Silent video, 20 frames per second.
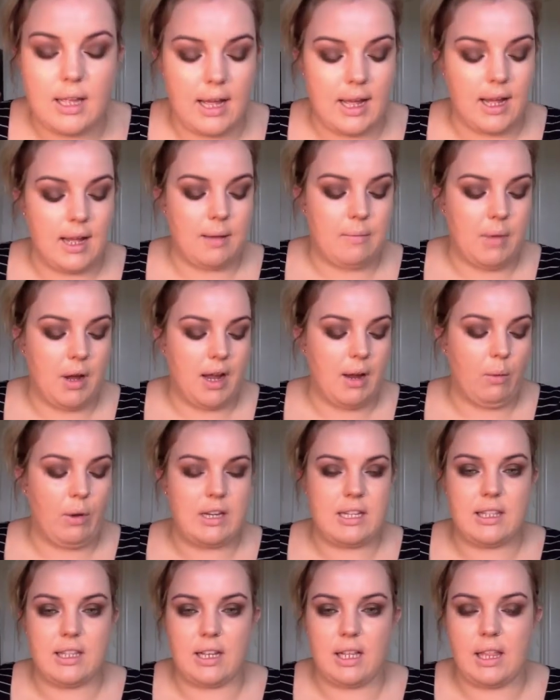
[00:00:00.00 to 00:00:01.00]
I went
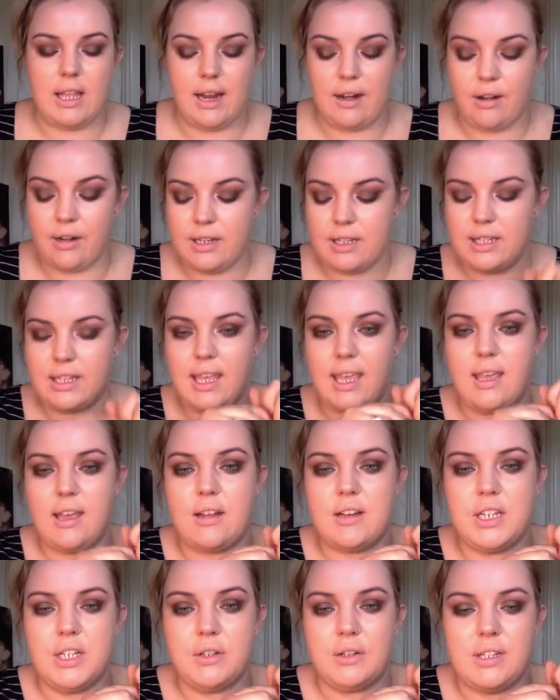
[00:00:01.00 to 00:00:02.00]
to the Clarins
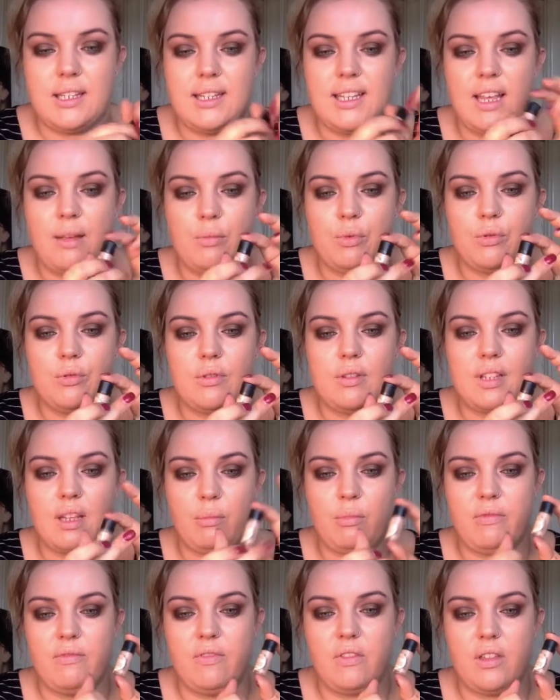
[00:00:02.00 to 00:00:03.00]
counter and sampled
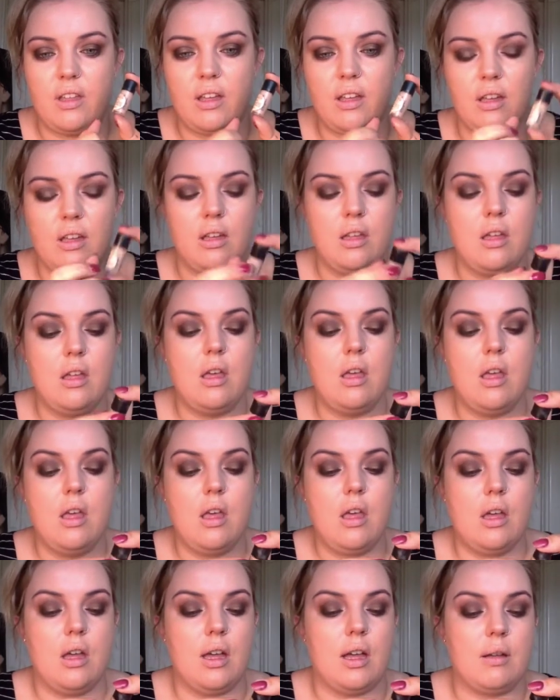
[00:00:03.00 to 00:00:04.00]
some of their,
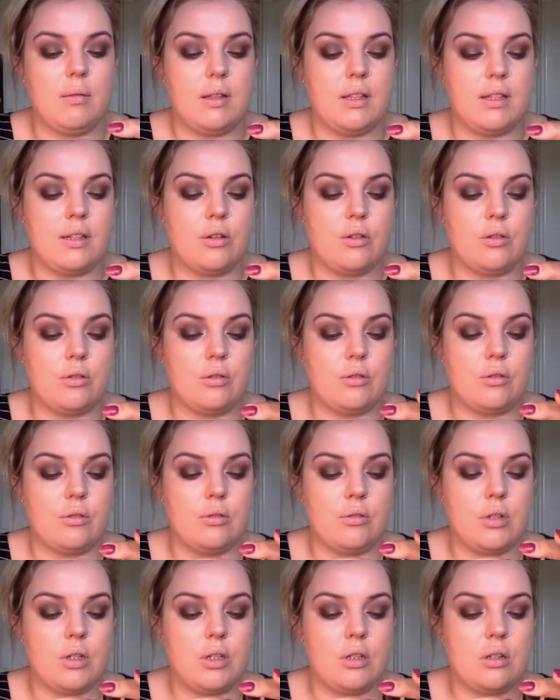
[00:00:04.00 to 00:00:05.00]
it's
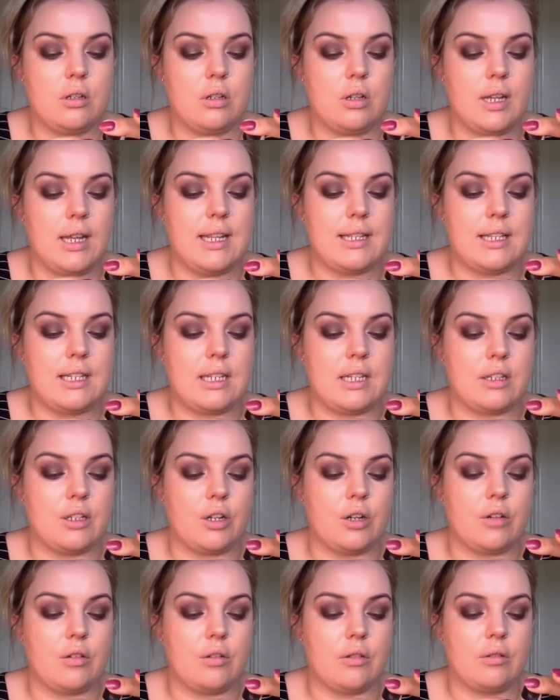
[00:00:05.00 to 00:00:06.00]
called Instant
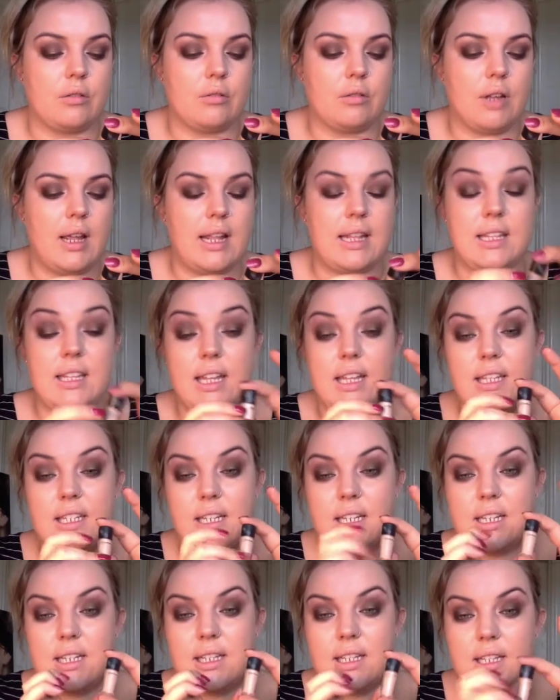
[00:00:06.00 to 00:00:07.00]

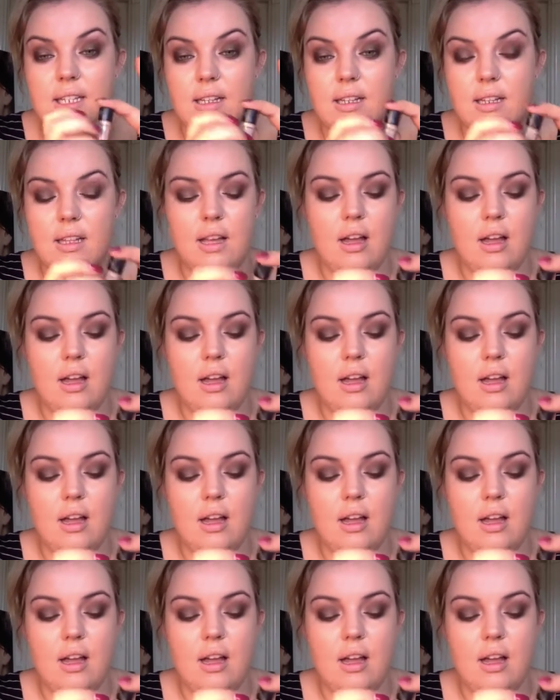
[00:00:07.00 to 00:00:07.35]
Concealer.